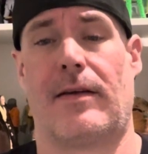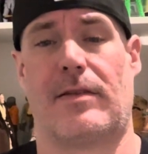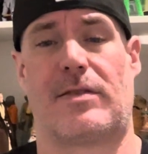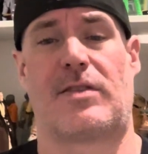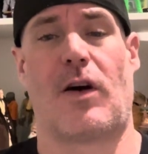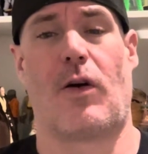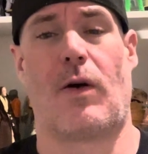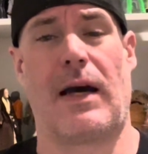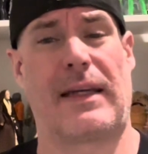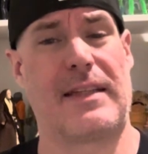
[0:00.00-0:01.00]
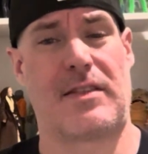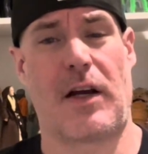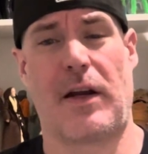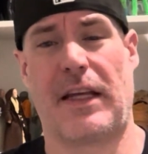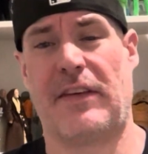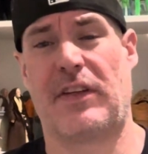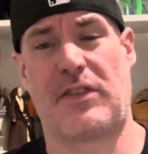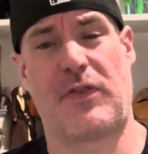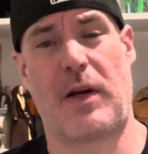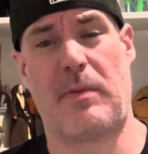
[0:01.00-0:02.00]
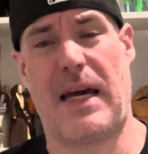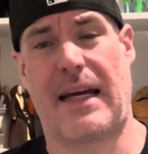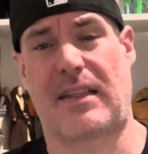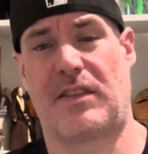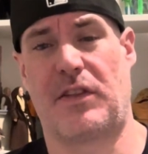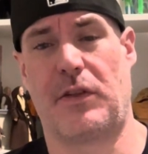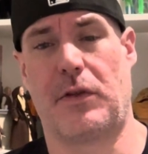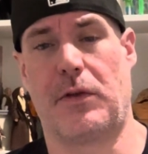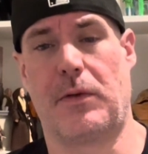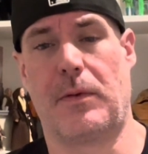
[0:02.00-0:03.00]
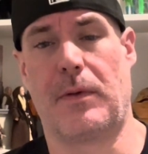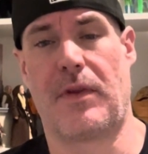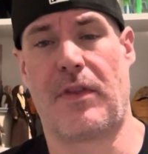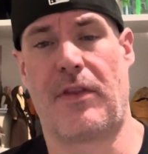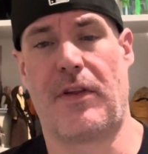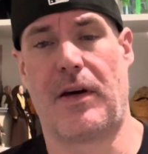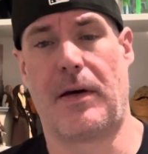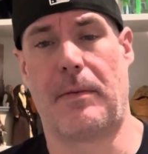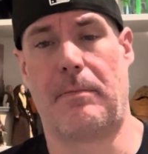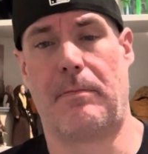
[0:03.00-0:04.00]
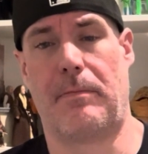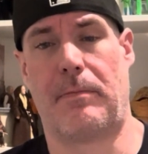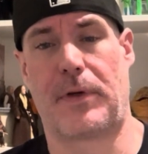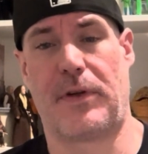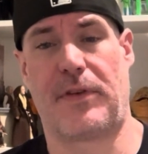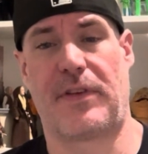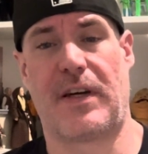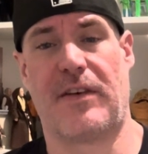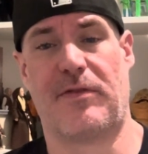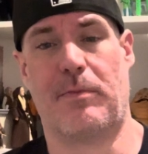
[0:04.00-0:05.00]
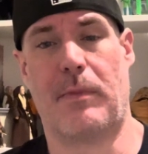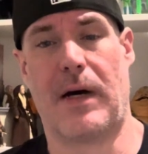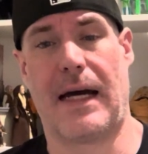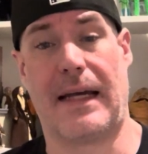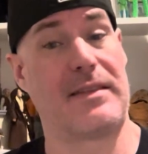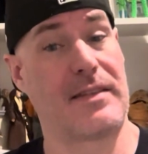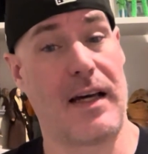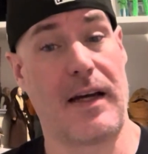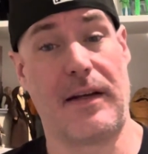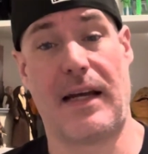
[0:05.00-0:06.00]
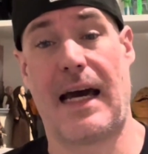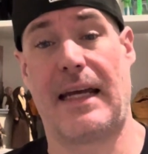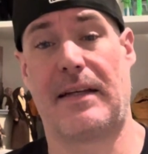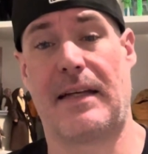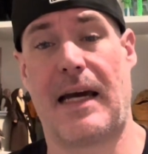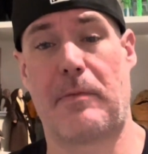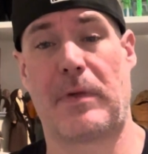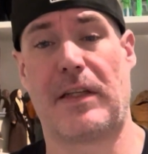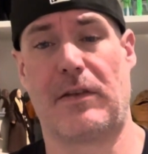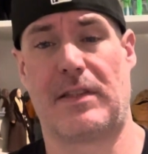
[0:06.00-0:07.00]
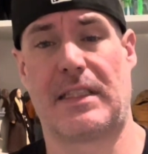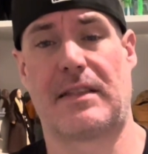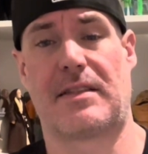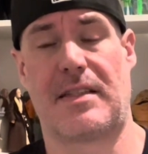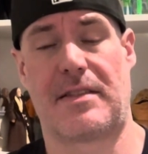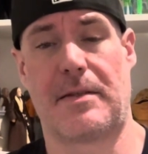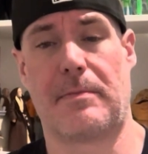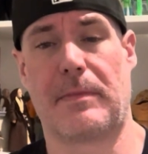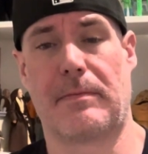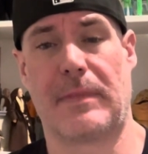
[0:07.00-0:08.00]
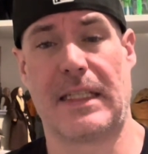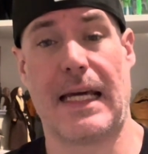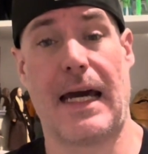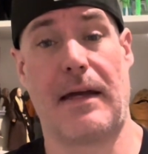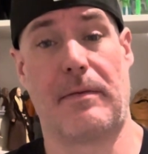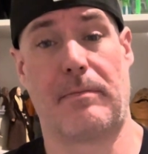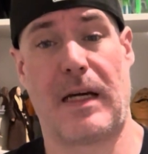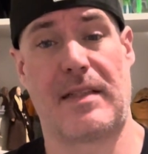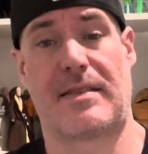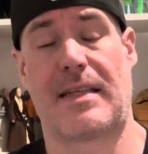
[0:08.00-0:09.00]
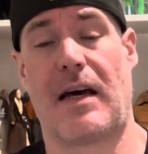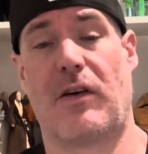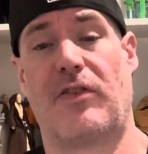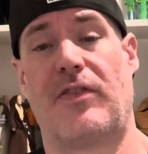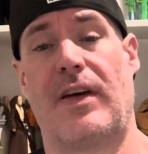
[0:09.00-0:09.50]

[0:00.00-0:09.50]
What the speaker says: So I could start even as far back to the birth of my son. I had not been using the system yet myself,